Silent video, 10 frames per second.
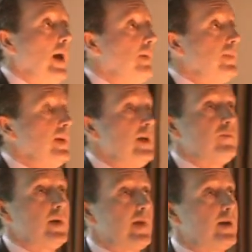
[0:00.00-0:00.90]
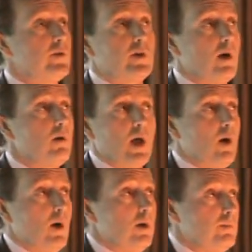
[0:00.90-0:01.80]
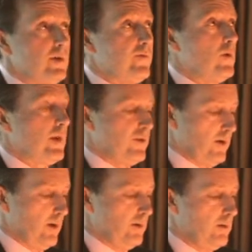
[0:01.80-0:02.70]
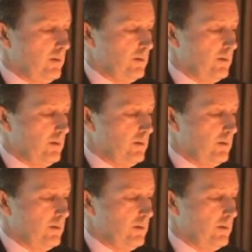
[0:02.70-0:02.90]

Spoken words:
And believe me, they could go lower before they turn,